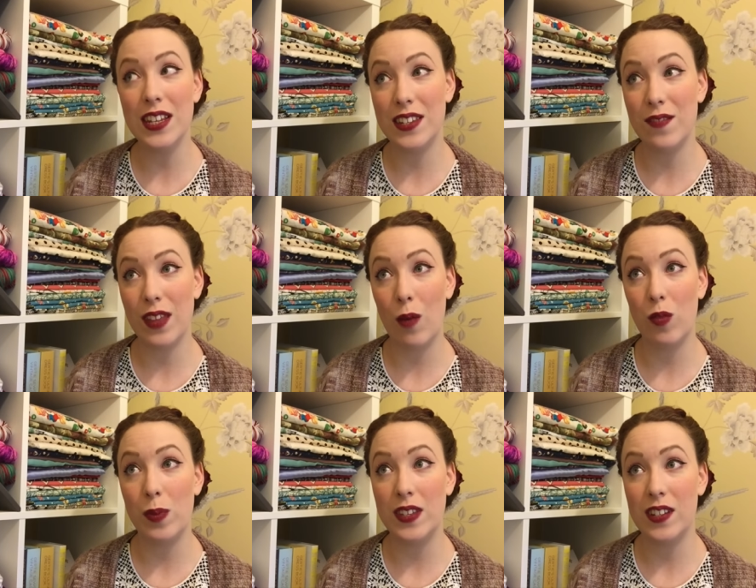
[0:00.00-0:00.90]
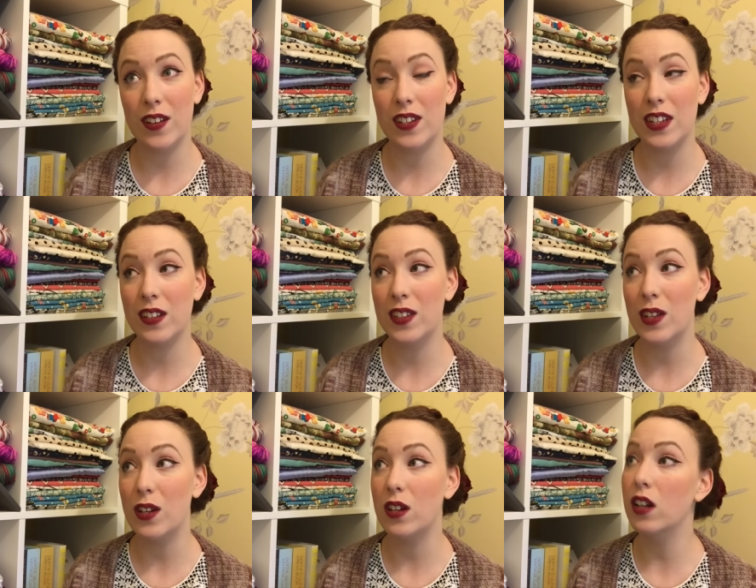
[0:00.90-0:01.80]
season of that will be starting
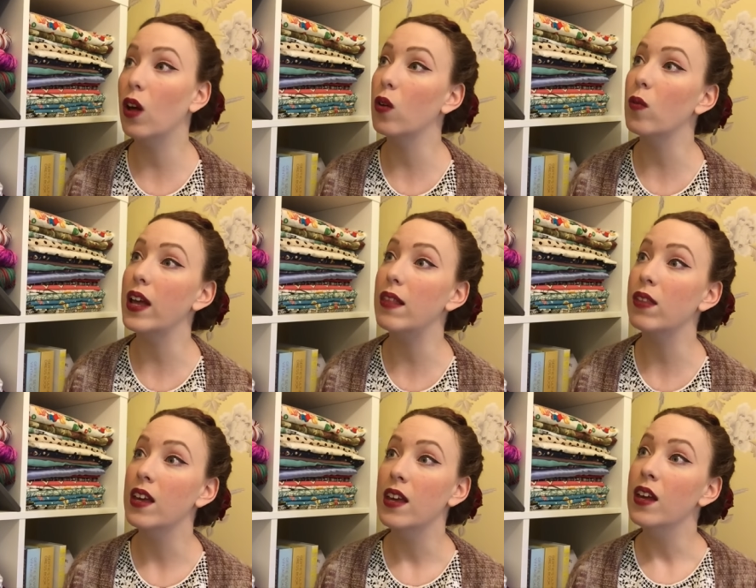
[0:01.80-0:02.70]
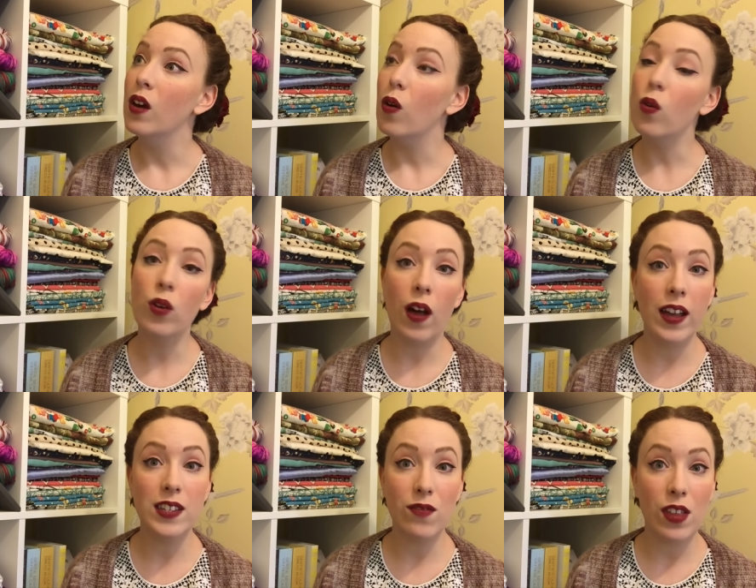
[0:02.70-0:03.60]
soon along with all
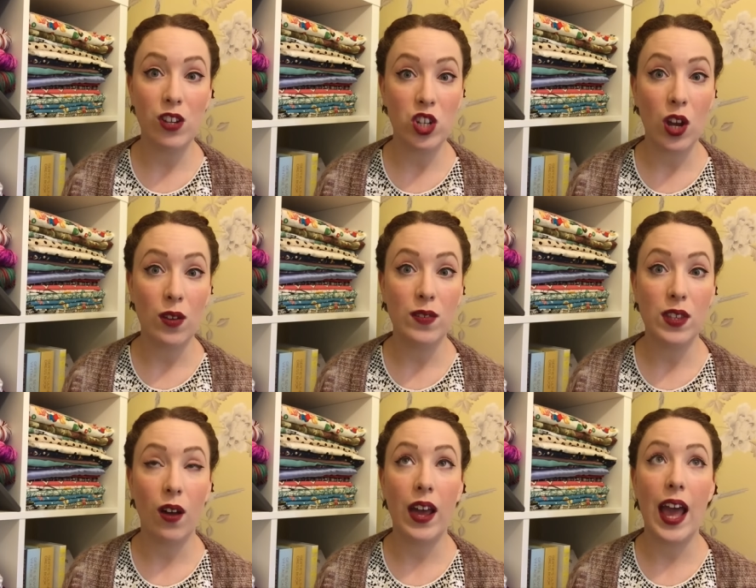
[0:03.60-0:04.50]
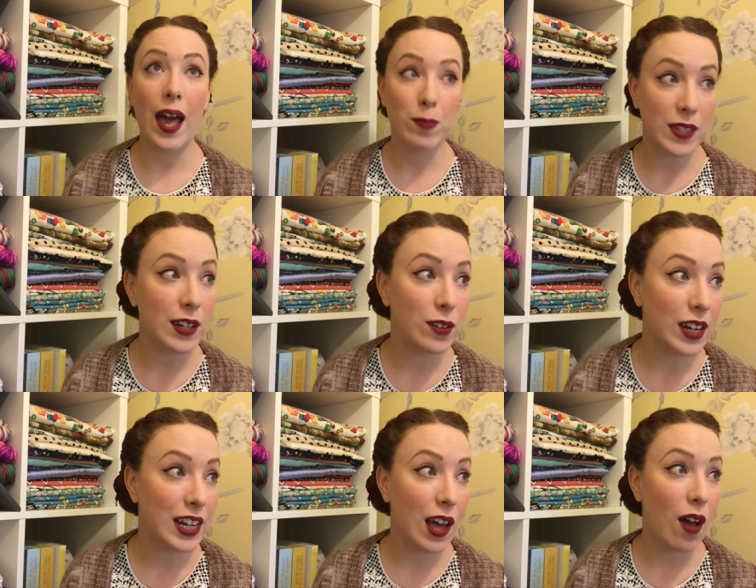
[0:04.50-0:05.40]
kinds of other shows that I
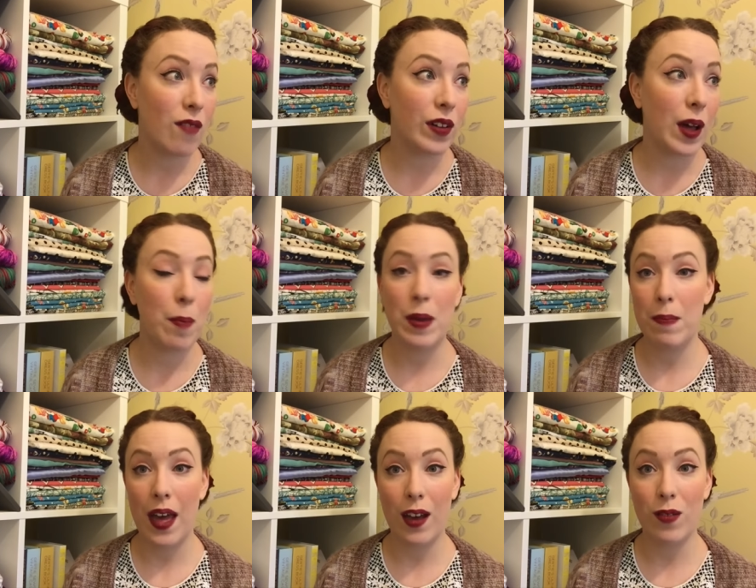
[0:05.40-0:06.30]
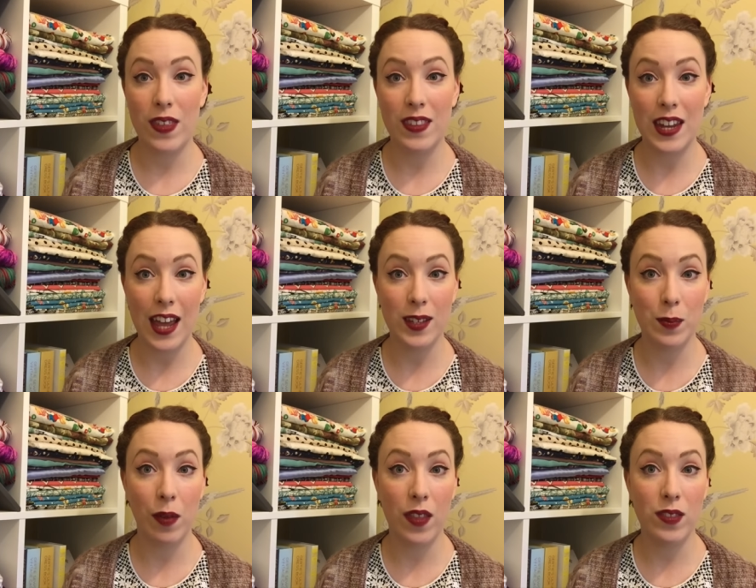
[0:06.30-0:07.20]
absolutely love are coming back within the next
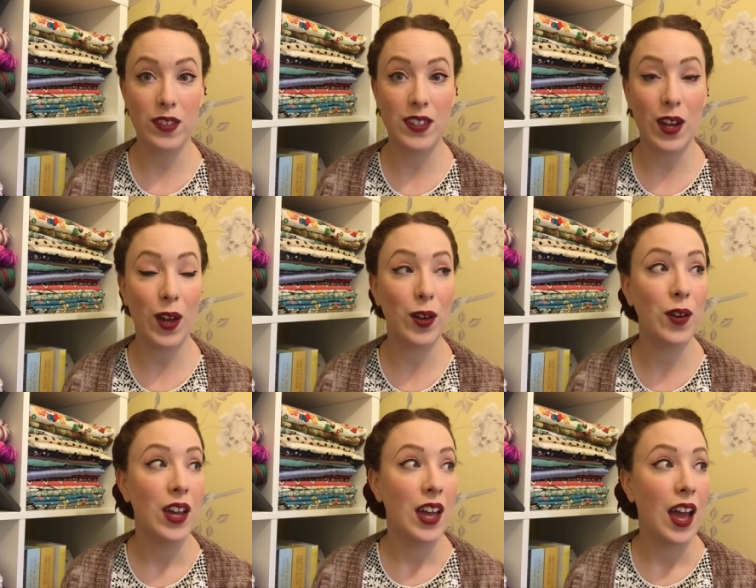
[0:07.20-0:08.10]
month. So